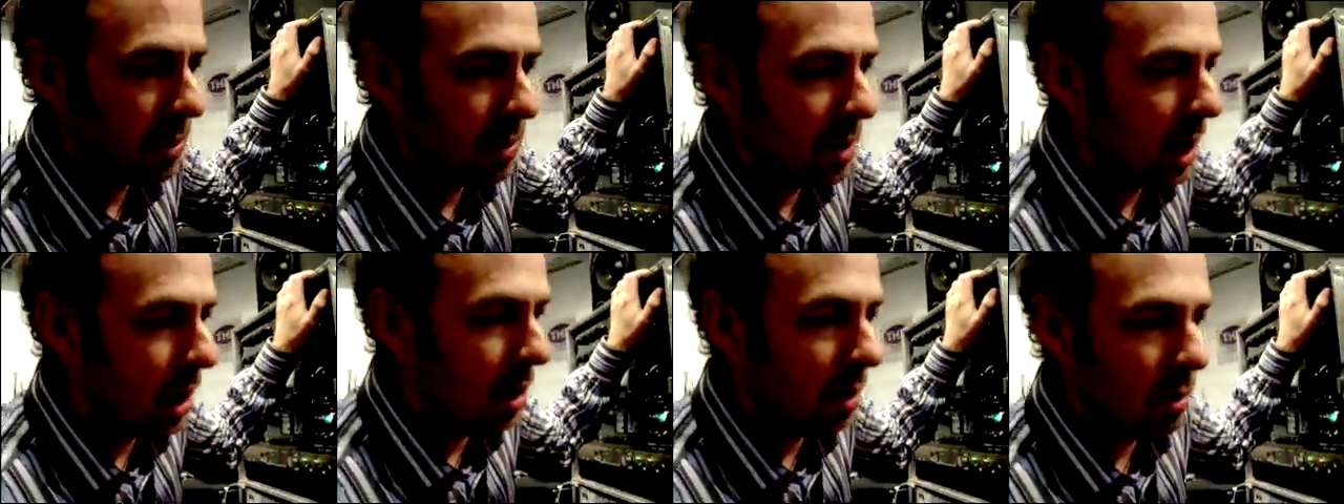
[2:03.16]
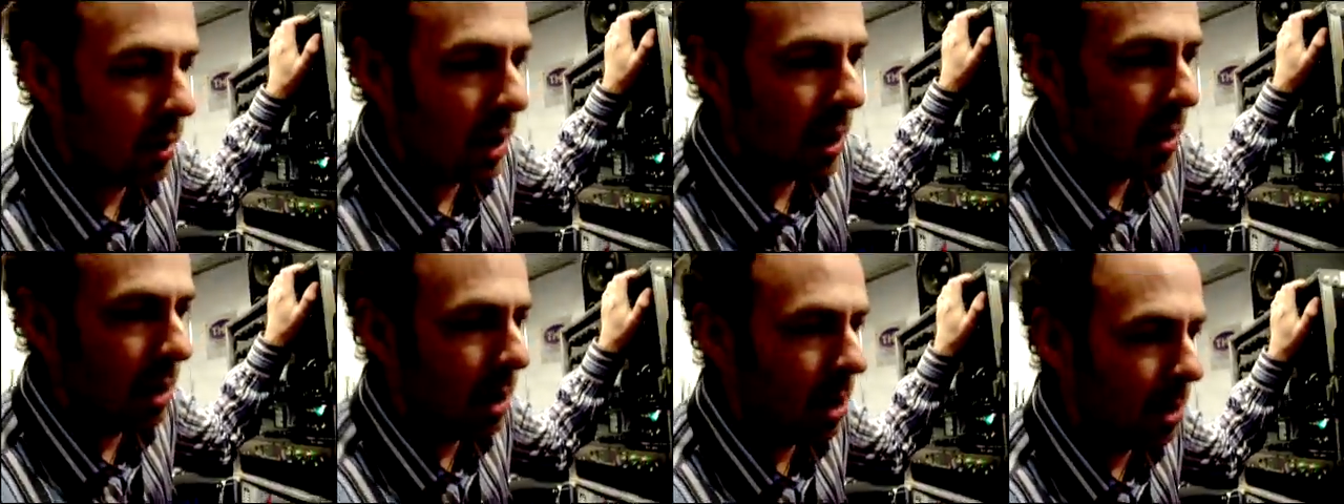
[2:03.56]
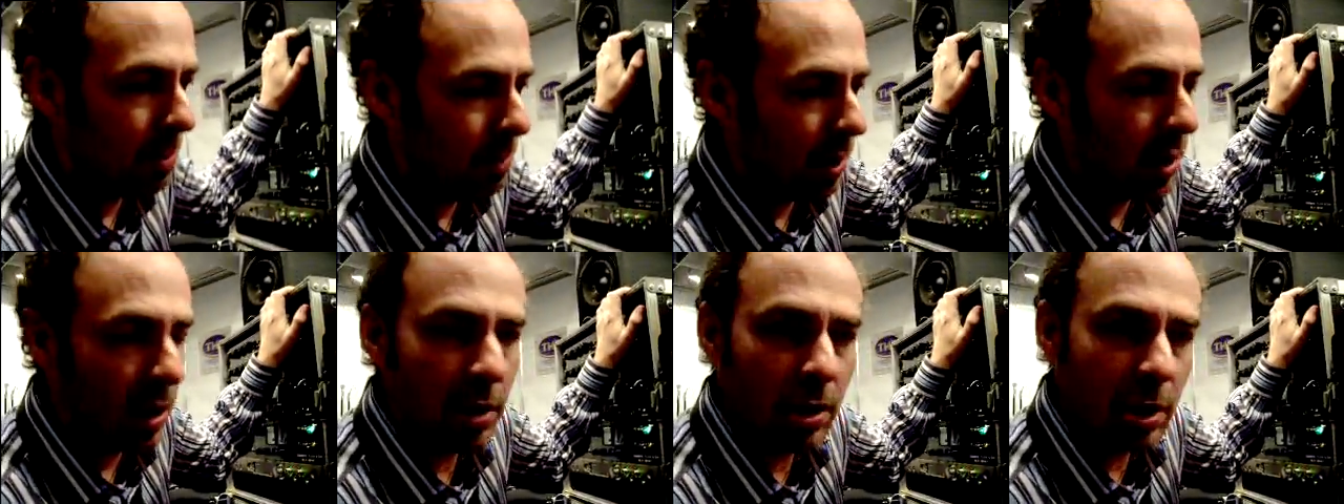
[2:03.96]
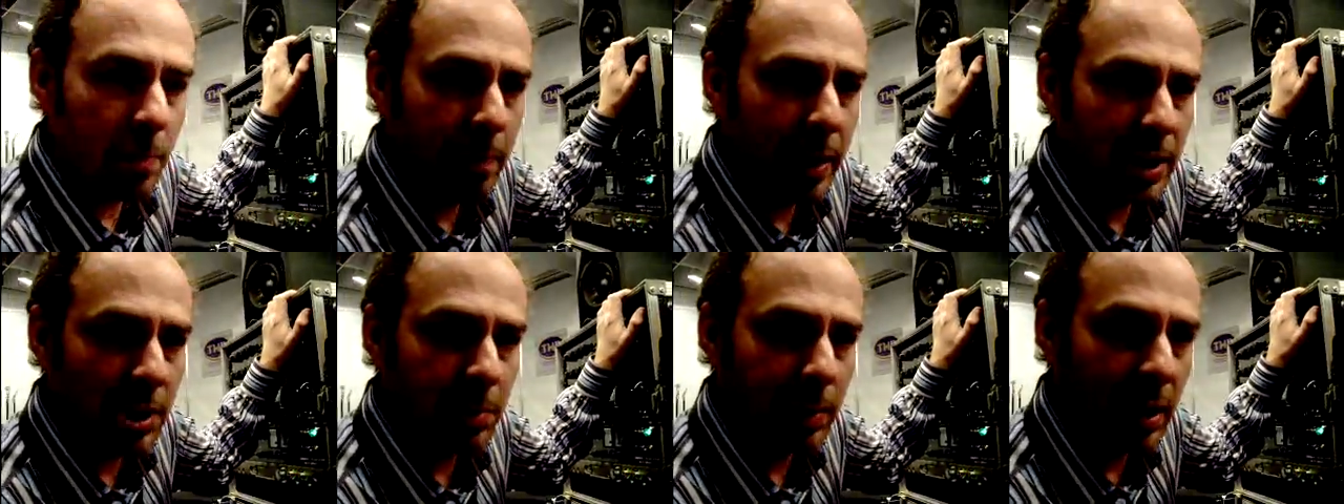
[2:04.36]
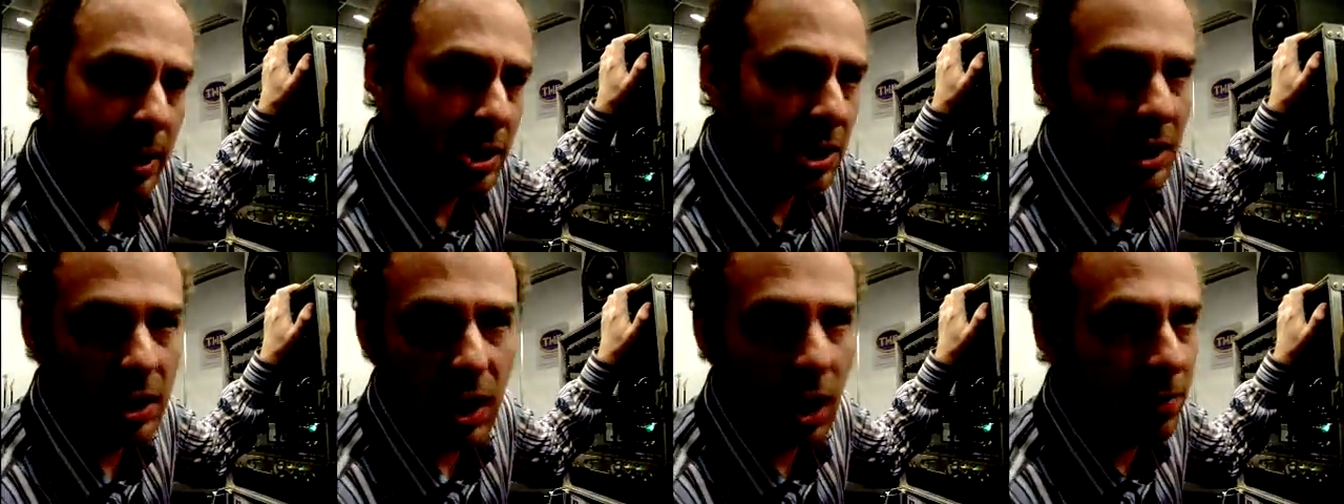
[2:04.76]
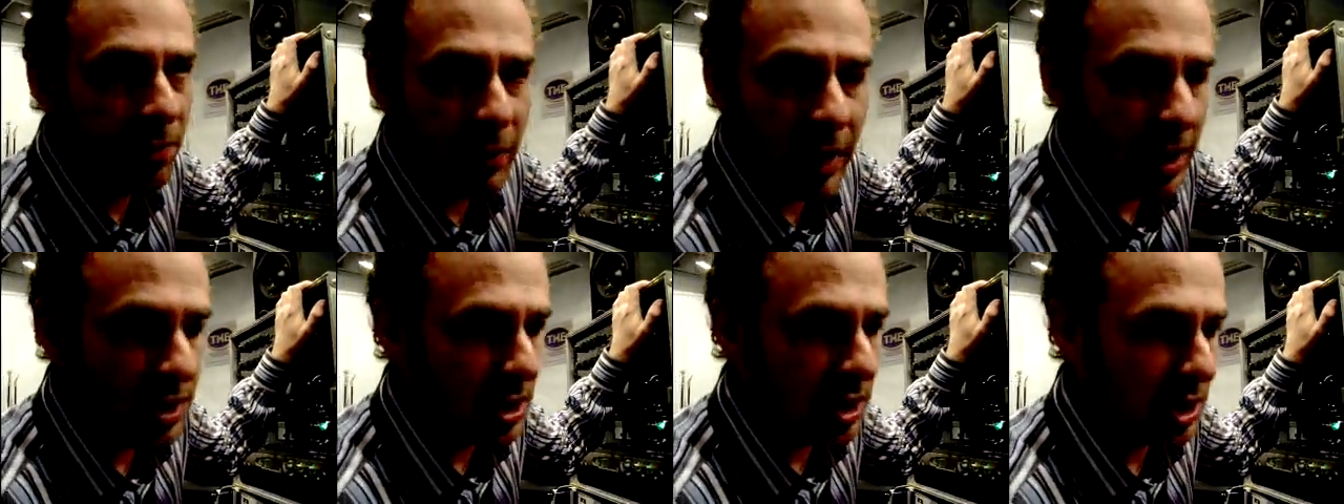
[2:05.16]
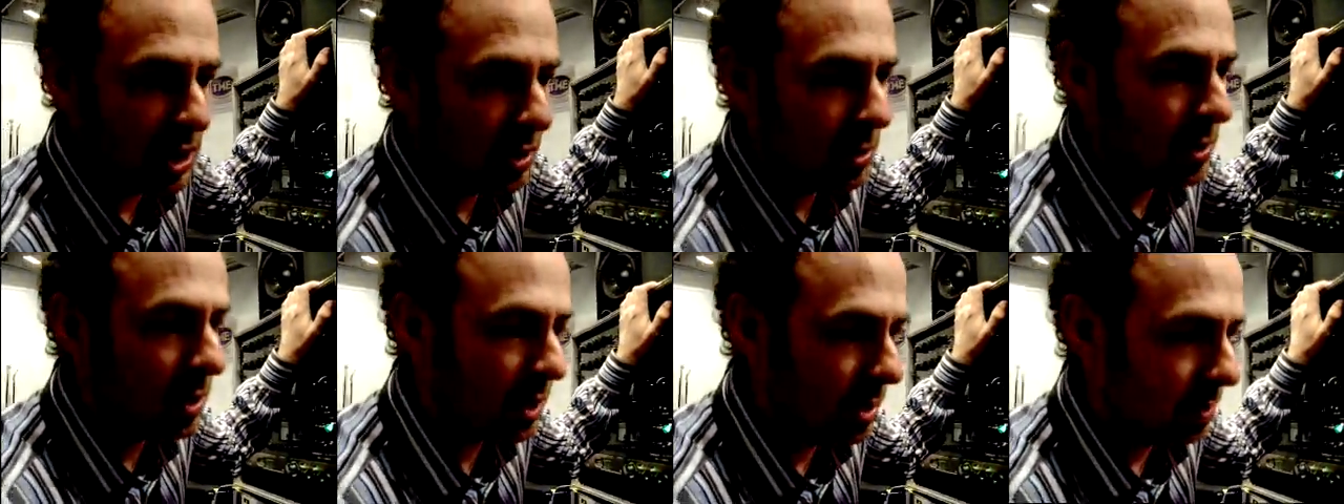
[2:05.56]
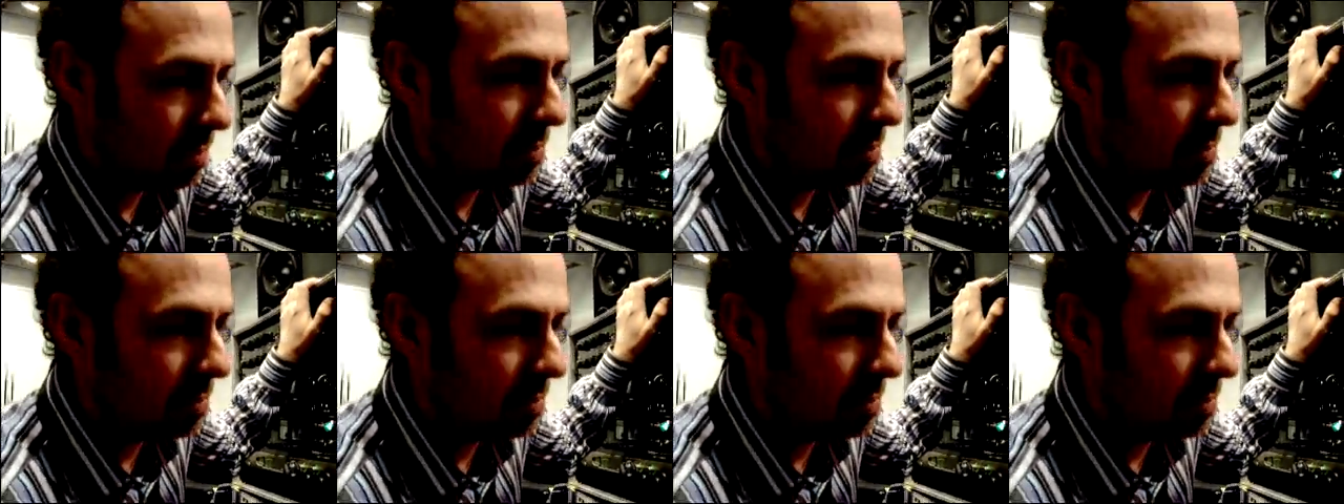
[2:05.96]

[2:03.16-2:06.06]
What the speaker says: No mono compatibility, phase issues.